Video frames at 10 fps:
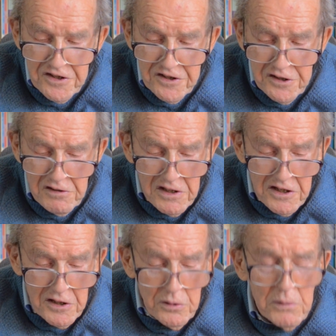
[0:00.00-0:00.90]
the theory. It
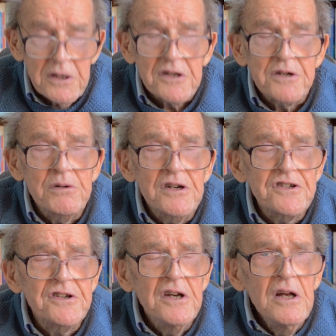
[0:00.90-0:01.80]
can all be
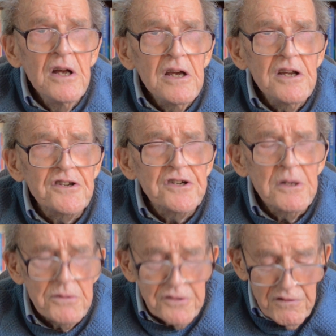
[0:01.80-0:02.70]
expressed in
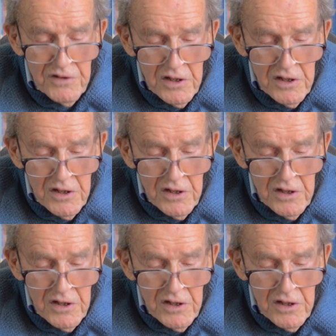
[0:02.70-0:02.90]
terms of